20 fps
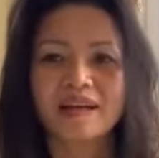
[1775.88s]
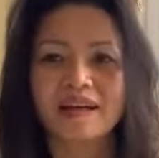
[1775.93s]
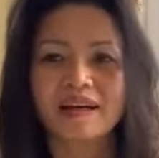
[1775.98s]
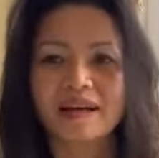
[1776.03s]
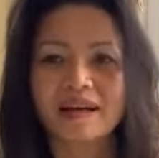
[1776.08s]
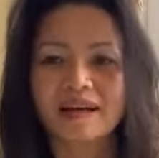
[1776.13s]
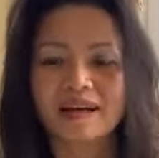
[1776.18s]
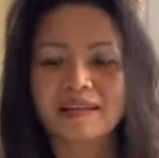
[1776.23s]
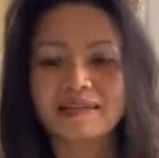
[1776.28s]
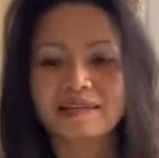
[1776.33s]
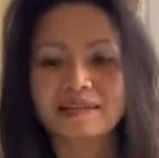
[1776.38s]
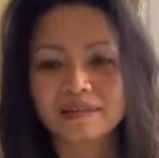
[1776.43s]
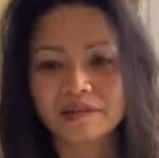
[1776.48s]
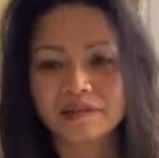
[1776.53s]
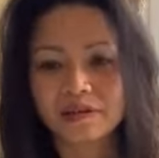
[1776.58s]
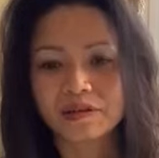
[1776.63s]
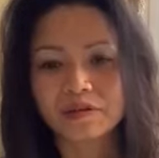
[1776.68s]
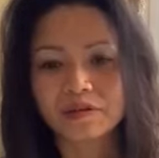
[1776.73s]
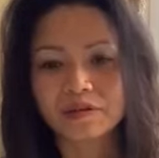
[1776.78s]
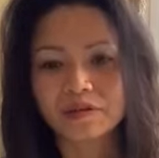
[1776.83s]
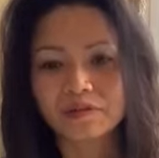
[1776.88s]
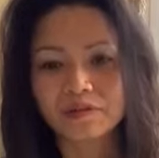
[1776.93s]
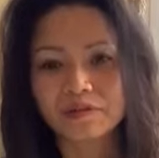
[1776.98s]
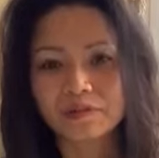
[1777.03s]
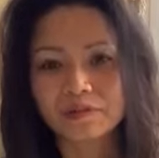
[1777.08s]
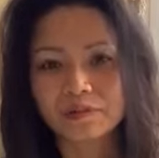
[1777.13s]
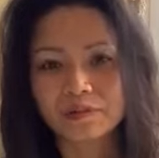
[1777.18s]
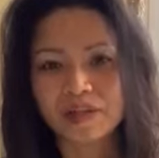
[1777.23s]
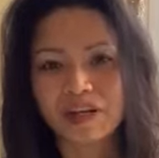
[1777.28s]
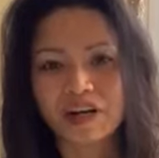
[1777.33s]
Uh, and so
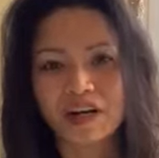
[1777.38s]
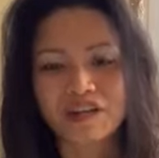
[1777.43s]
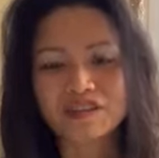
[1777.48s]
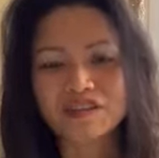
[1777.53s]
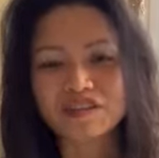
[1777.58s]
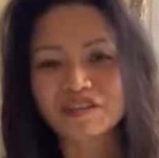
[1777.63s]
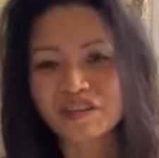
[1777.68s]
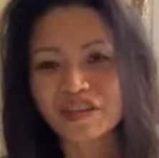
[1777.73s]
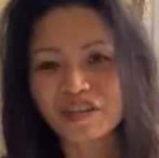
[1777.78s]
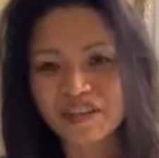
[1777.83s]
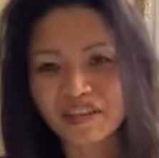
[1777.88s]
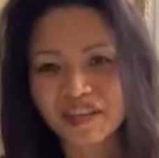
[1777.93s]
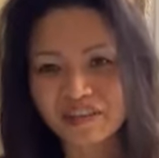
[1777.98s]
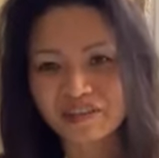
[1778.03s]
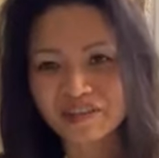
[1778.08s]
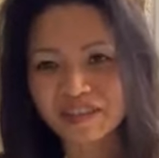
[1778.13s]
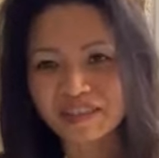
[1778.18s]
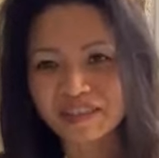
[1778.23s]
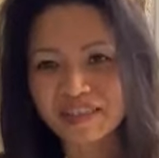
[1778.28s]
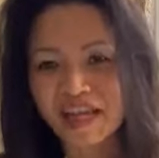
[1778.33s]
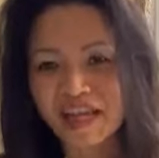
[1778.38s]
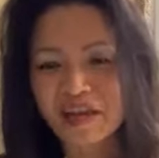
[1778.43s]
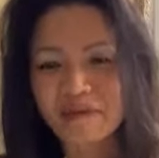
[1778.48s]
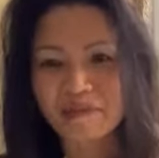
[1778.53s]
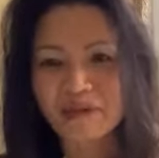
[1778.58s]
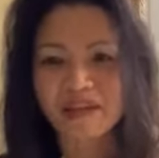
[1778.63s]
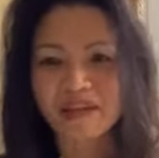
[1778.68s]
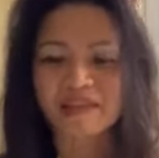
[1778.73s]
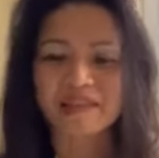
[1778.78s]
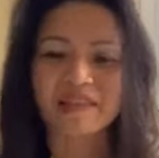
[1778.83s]
we all start out the same,
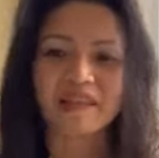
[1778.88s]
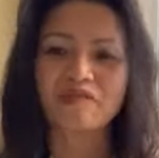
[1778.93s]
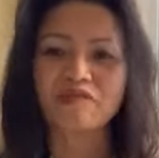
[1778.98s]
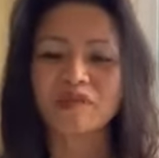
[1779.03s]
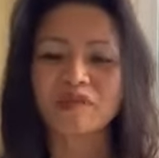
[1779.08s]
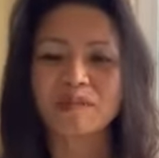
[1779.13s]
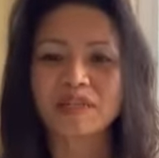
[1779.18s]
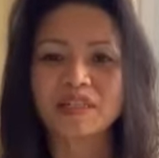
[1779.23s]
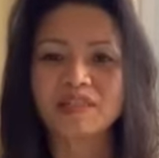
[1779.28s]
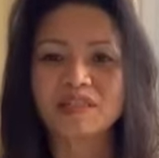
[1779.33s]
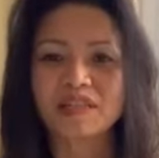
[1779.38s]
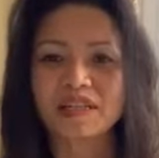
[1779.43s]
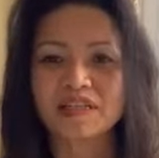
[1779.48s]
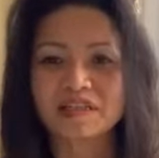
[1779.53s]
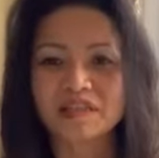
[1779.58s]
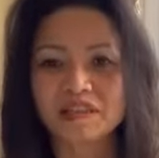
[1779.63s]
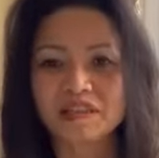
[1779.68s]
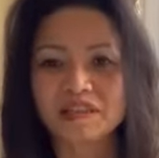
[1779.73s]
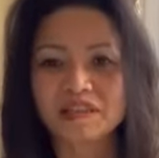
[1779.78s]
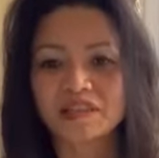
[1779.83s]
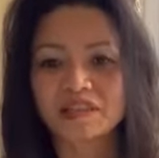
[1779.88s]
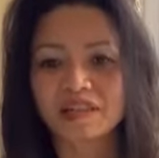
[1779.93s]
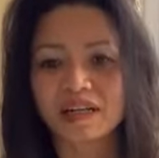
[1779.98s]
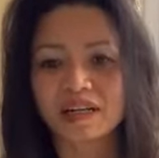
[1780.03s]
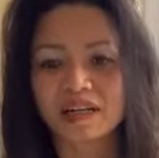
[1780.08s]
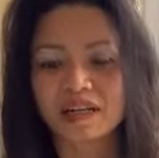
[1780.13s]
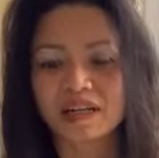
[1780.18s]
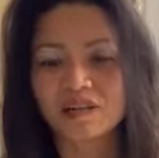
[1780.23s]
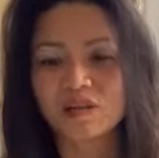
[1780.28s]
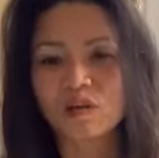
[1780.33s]
I think, from a gender
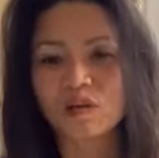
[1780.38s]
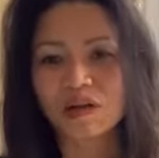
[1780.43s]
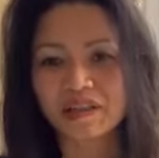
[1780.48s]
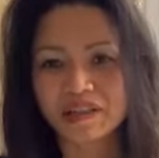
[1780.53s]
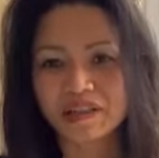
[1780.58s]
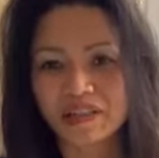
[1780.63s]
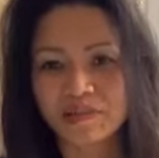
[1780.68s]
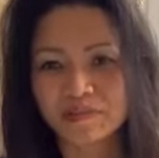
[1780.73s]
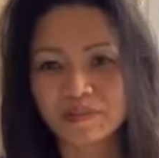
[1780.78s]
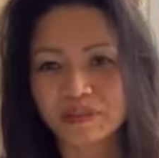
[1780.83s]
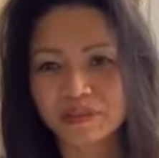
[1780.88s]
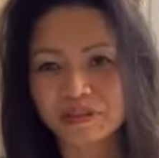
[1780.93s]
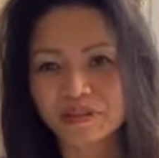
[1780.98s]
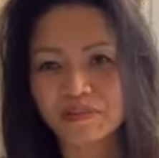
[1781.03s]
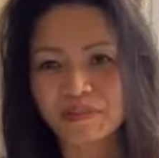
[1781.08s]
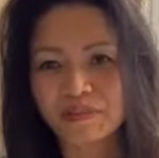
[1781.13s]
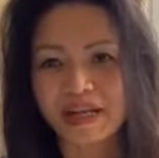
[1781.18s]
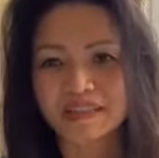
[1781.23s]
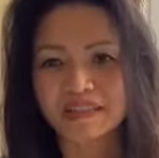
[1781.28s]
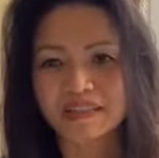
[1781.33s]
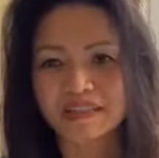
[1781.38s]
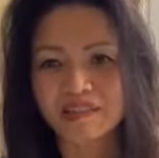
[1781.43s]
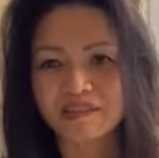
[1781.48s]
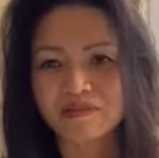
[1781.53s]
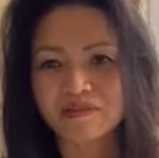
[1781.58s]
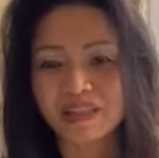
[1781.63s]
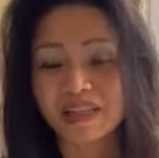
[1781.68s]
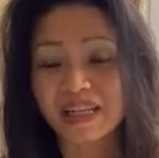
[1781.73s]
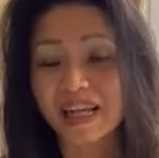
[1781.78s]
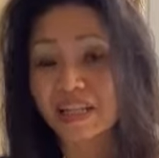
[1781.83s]
uh, equality perspective
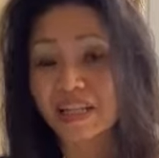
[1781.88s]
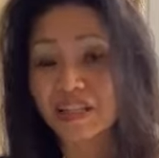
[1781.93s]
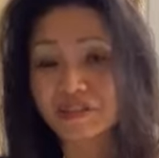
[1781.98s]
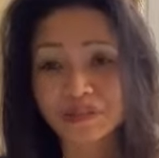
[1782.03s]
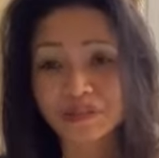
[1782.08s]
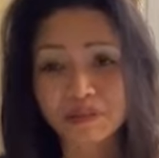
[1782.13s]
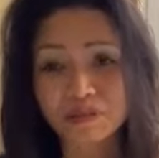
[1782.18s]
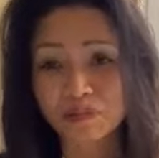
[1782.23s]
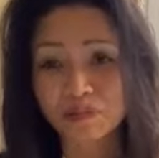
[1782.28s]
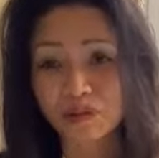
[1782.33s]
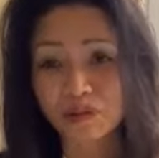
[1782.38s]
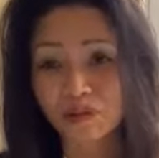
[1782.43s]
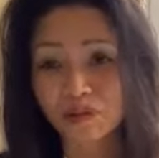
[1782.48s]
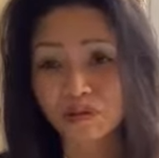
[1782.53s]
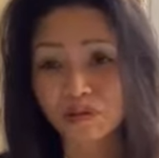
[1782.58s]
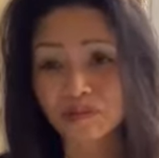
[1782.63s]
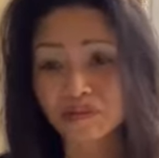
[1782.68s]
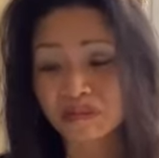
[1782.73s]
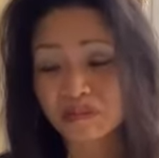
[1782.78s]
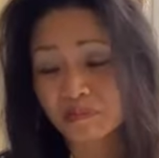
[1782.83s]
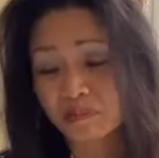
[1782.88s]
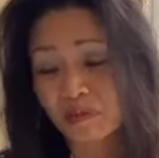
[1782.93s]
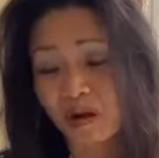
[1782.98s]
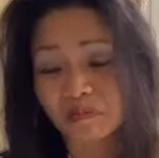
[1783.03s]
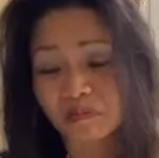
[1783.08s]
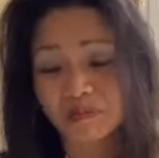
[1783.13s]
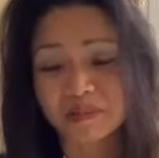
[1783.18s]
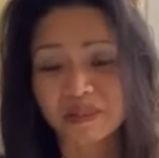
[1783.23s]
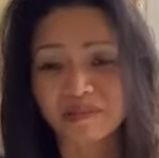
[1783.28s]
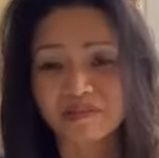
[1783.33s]
in entry roles,
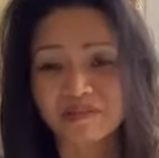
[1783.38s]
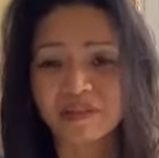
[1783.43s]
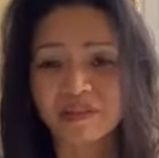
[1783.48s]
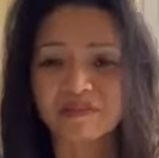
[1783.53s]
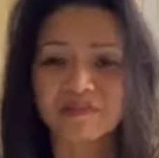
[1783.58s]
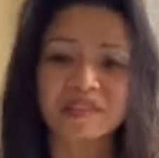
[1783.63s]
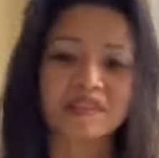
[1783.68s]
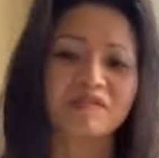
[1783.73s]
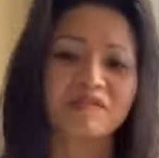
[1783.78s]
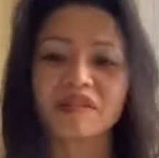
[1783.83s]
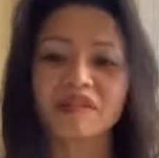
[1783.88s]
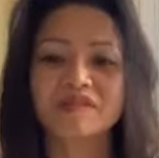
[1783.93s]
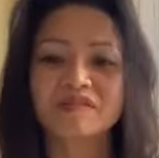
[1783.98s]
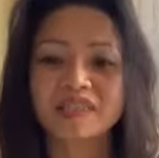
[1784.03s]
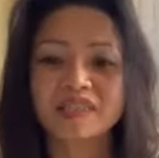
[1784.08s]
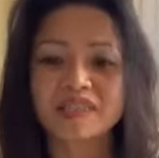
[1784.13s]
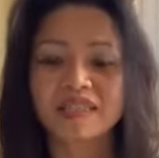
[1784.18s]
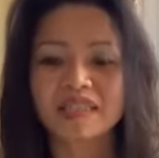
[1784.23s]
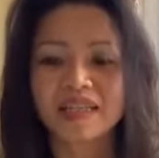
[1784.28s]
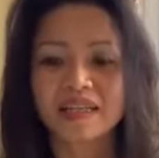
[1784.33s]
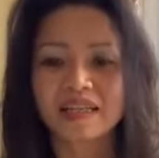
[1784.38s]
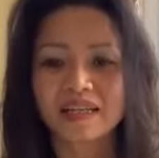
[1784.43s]
probably fifty fifty.